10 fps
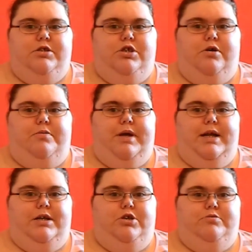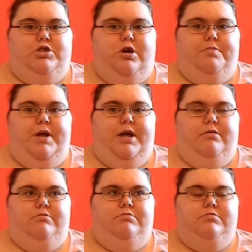So we ended up
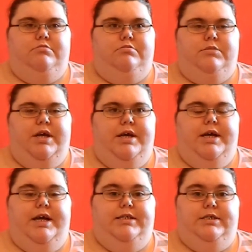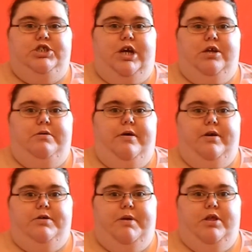stopping into
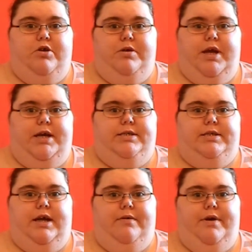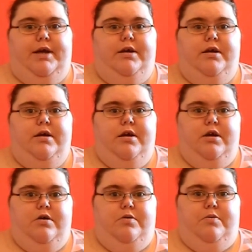January, spent New Year's together.
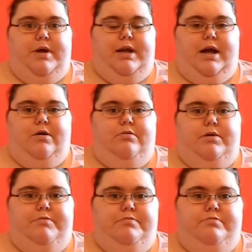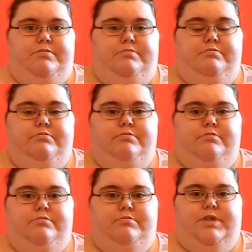We went out and
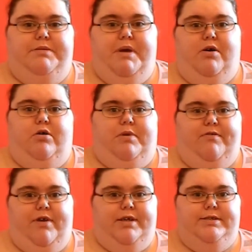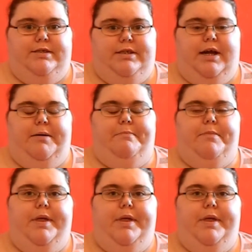he met all my friends and that.